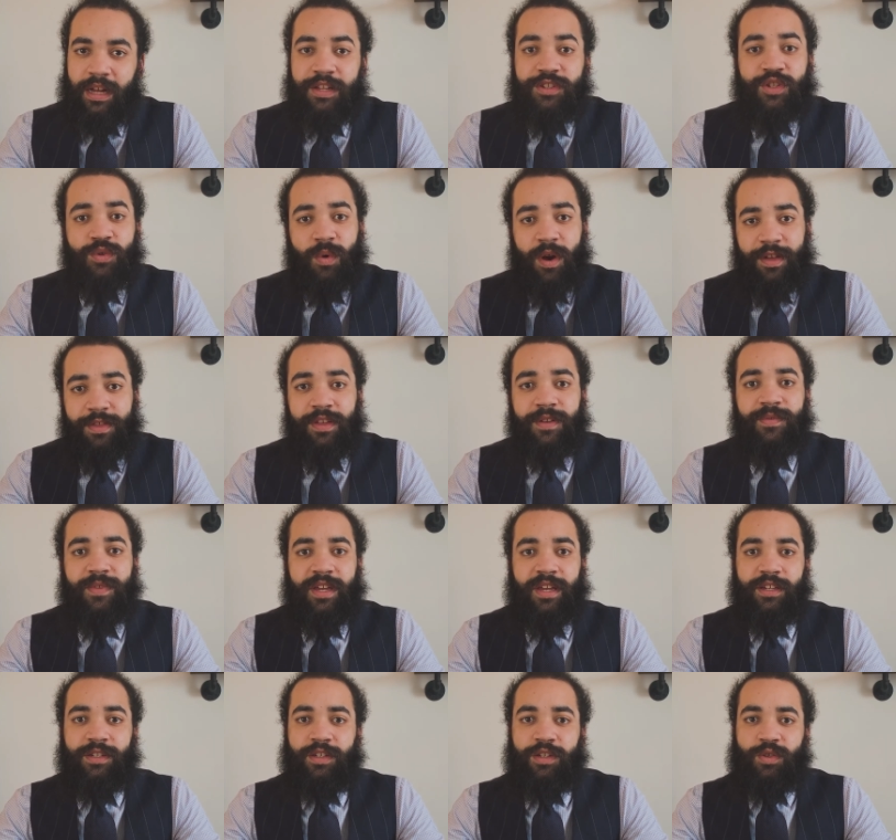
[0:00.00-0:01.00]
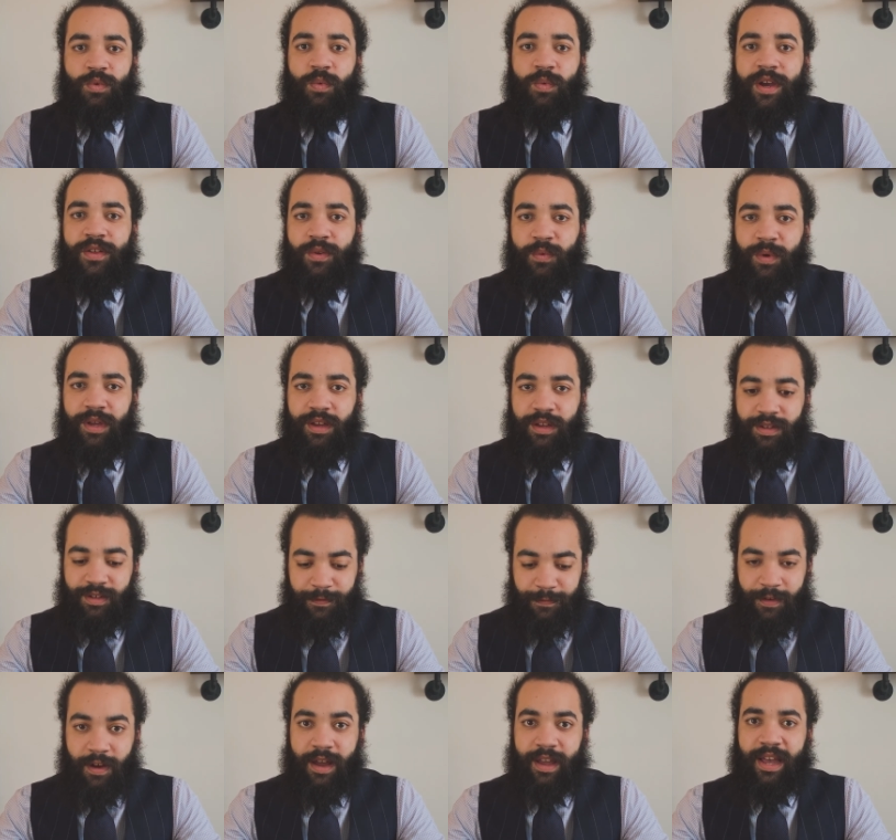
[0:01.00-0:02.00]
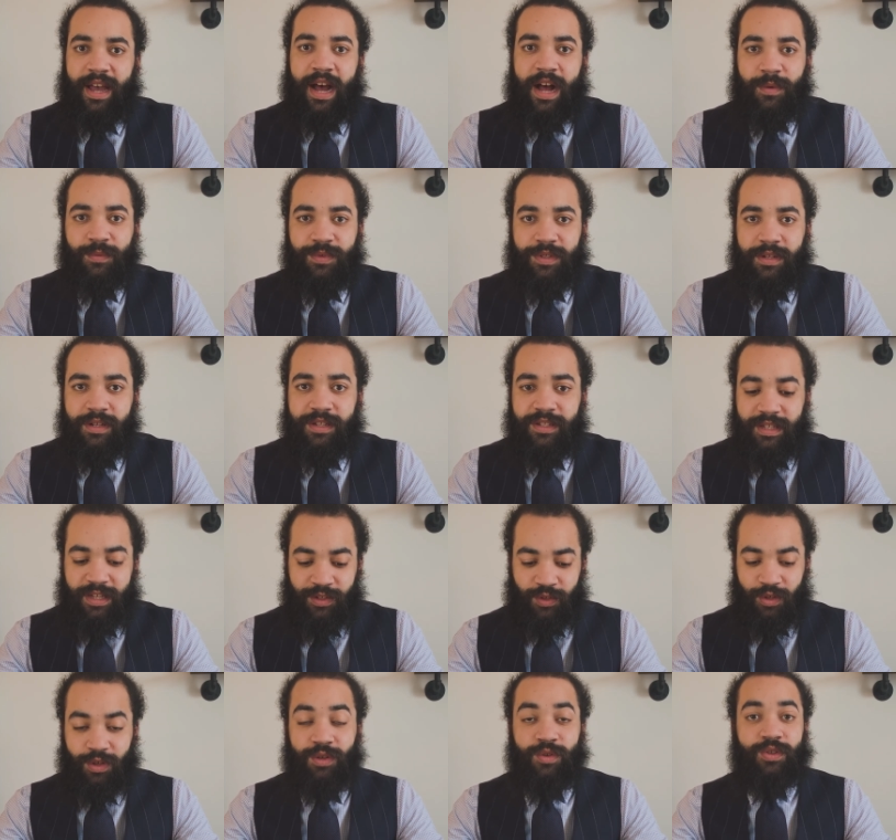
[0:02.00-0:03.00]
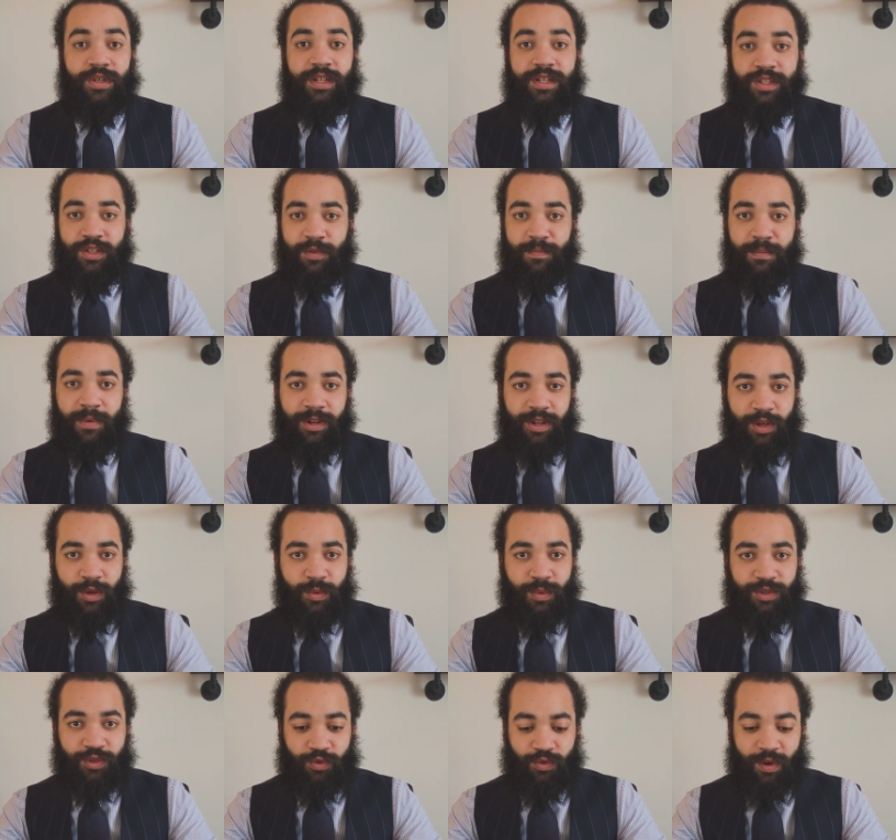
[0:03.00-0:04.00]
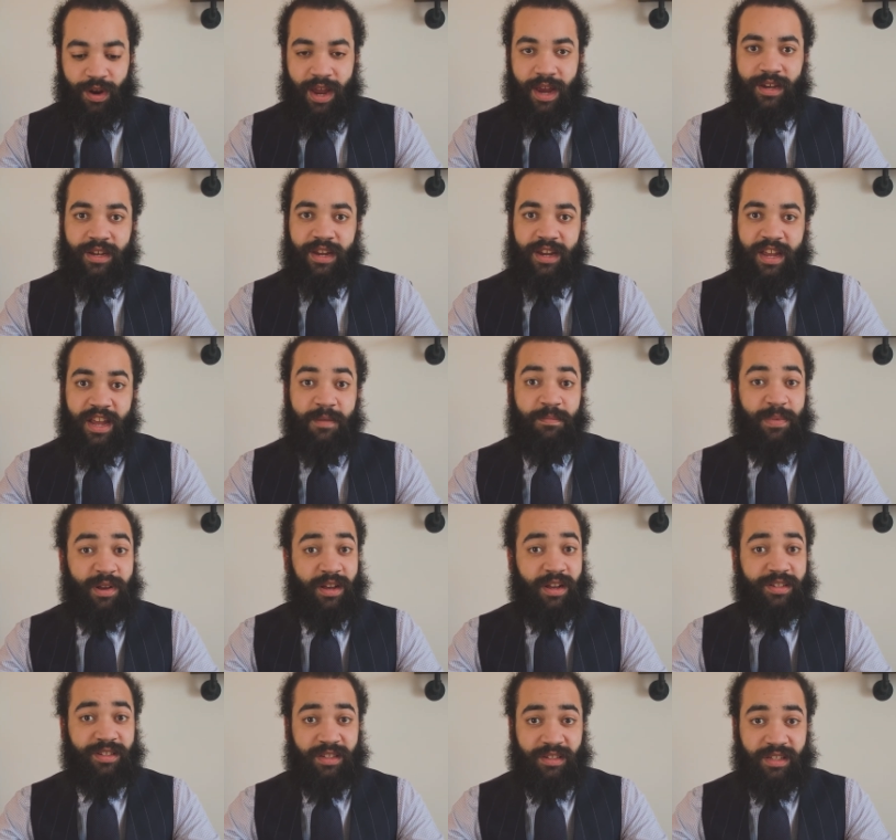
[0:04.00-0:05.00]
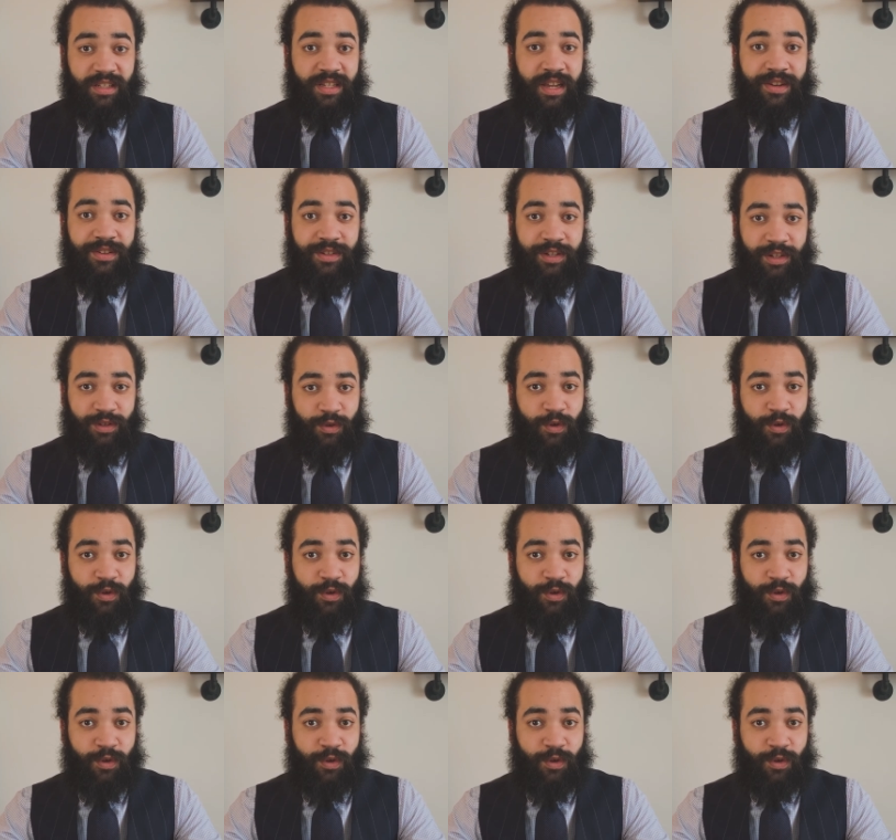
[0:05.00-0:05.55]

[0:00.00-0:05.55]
And so I think the easiest way that we can define counsellors is usually somebody who is trained in a person-centred